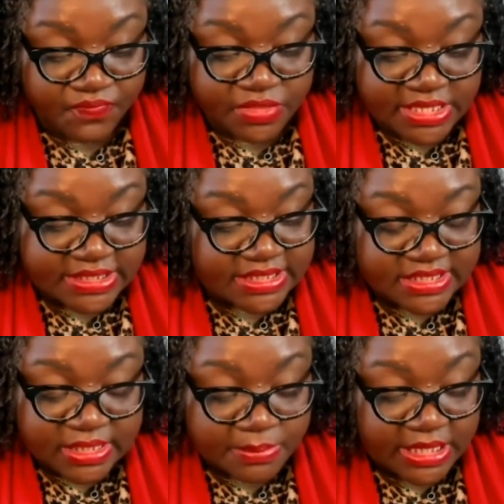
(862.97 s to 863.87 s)
This is
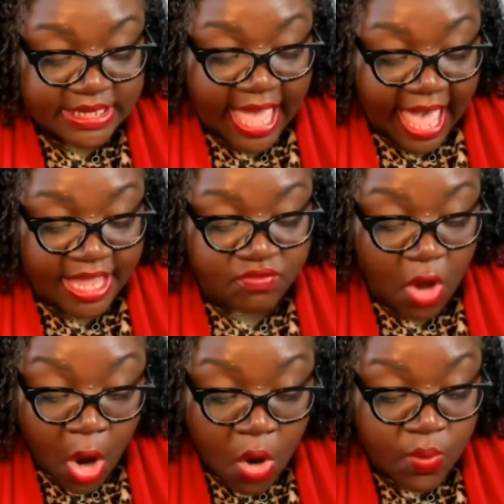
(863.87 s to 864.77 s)
something I have
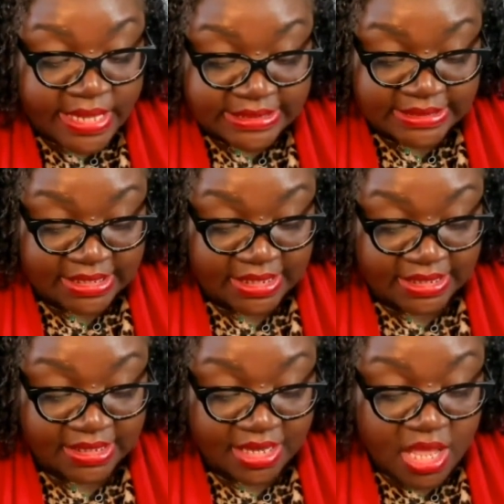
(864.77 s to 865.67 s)
always done